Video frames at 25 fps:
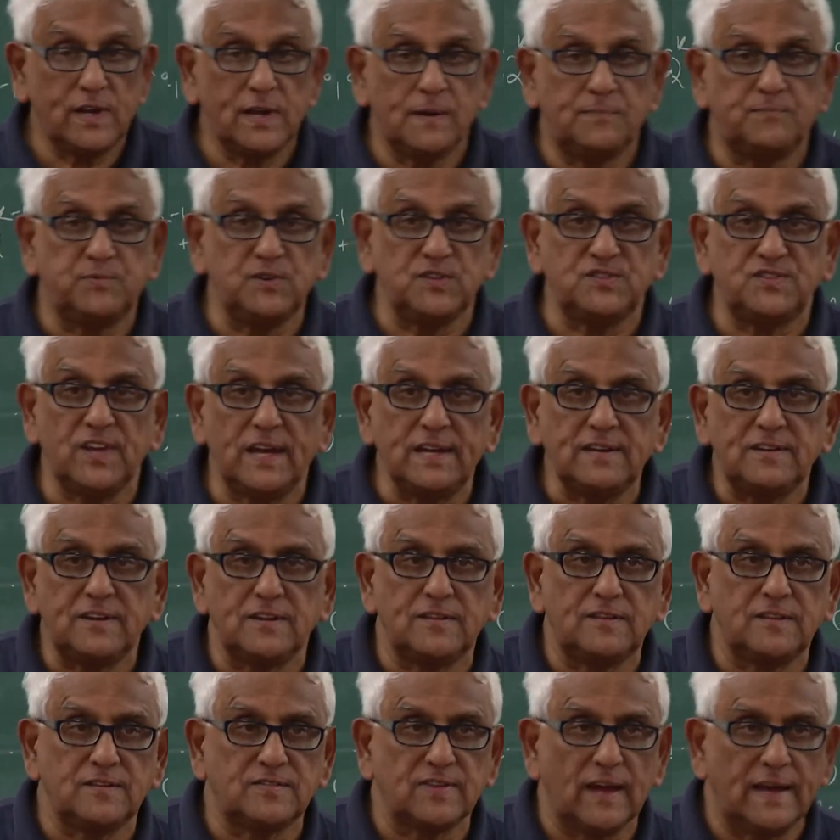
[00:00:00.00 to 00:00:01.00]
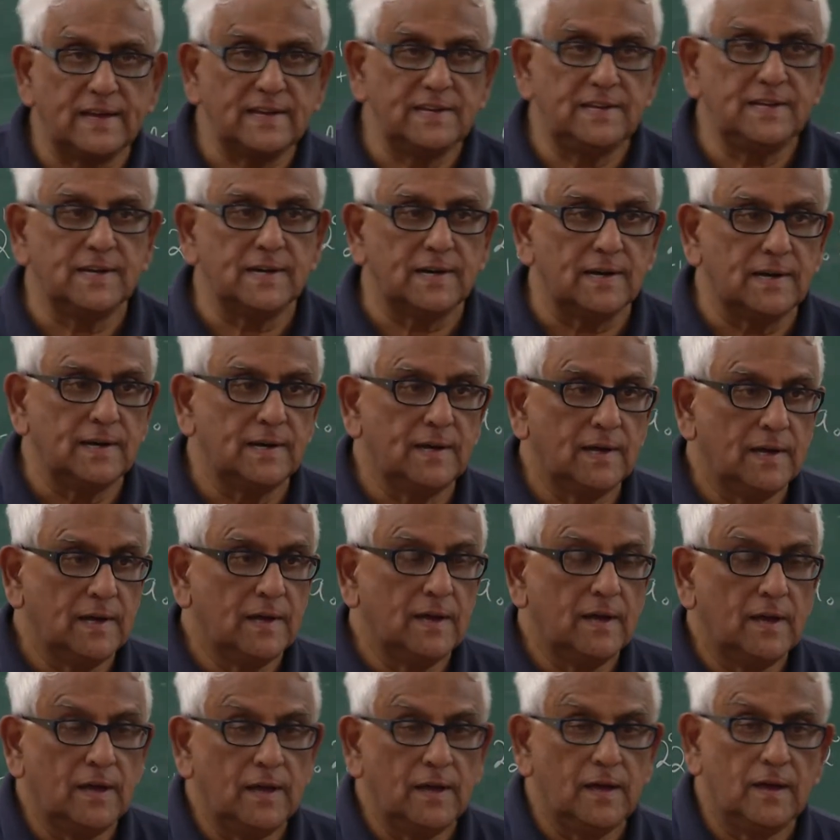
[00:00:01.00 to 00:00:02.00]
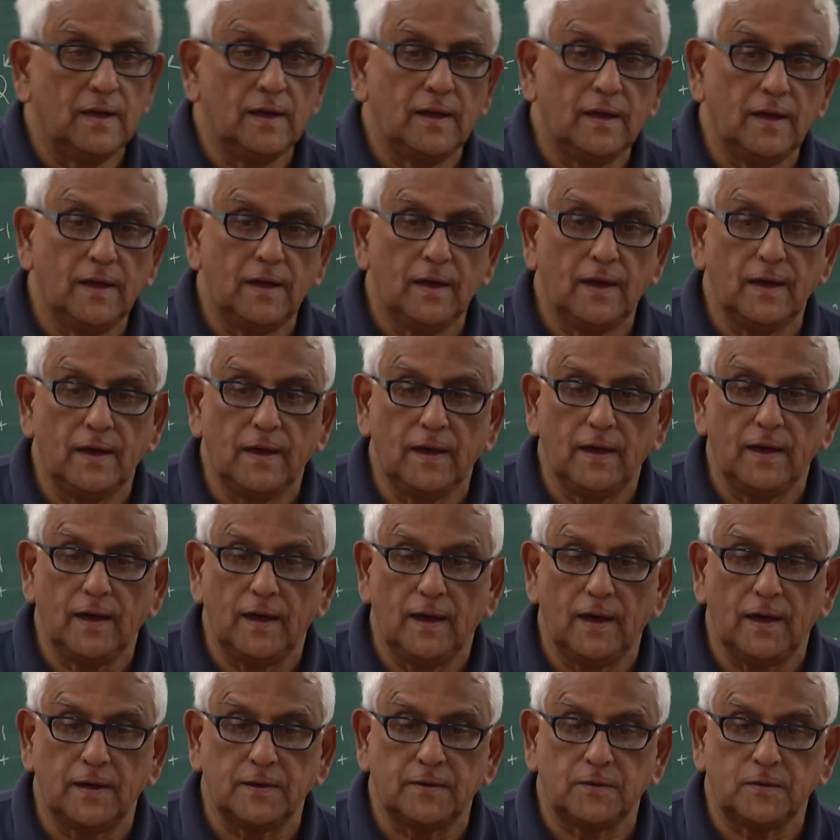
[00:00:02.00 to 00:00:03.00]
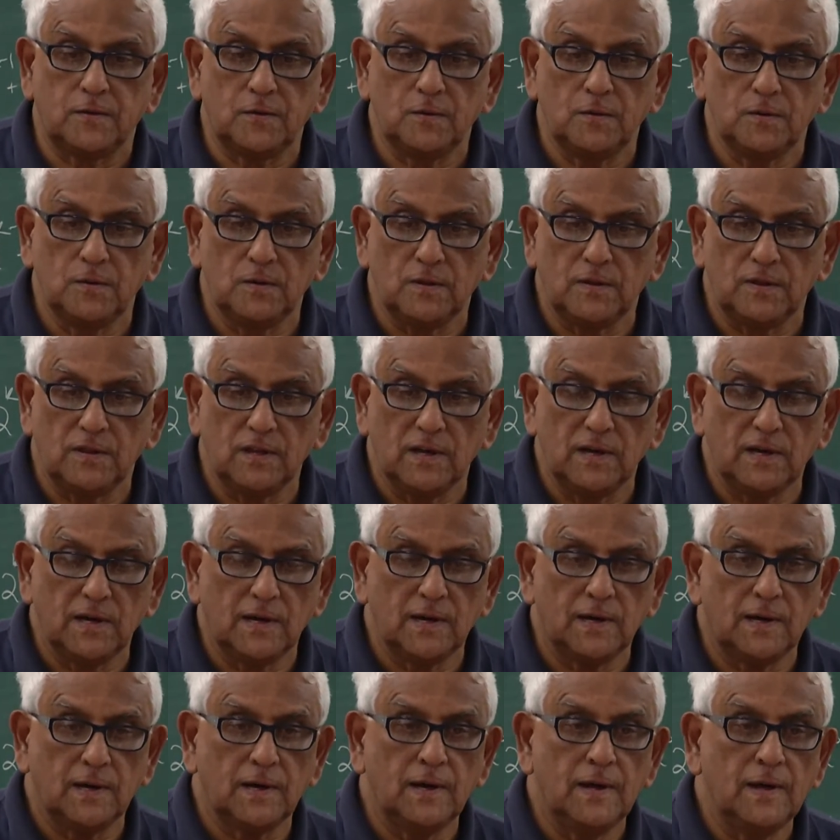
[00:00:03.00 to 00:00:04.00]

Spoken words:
presented this idea to the